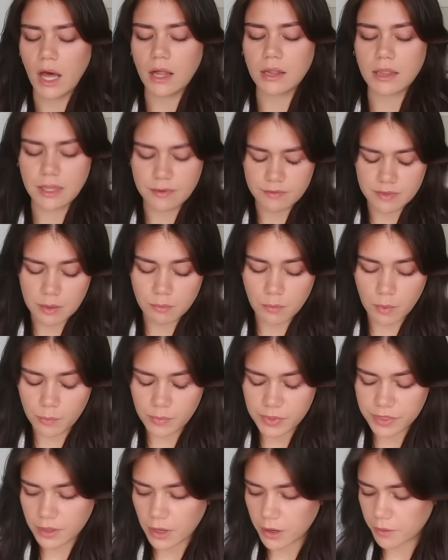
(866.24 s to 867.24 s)
I'll leave that one
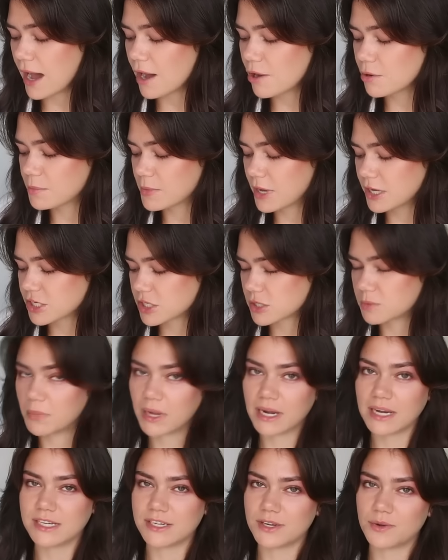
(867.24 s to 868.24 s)
with you. How much
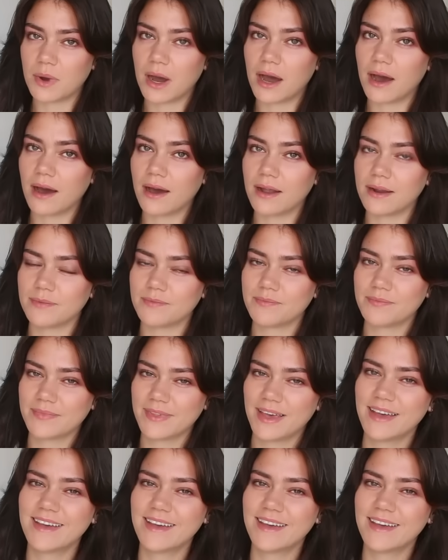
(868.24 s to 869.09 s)
money do you earn?